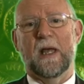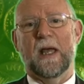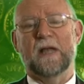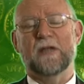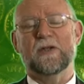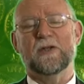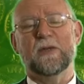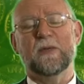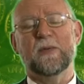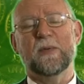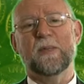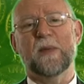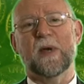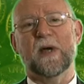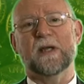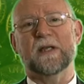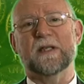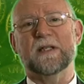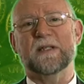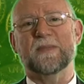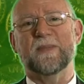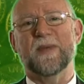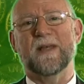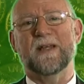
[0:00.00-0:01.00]
and
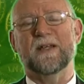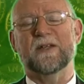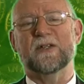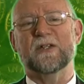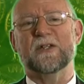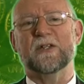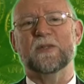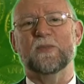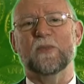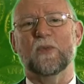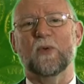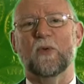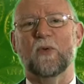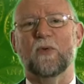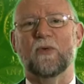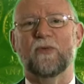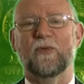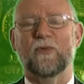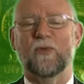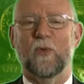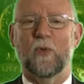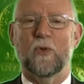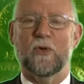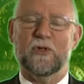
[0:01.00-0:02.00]
supermarkets spend a small
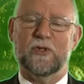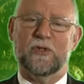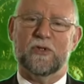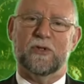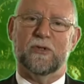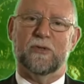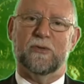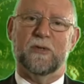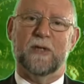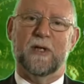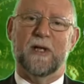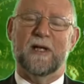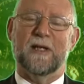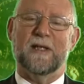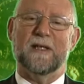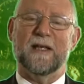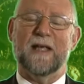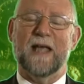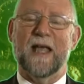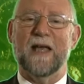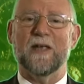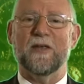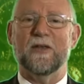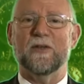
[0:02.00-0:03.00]
fortune to
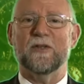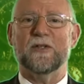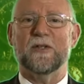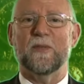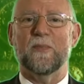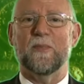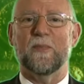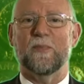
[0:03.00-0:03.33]
get you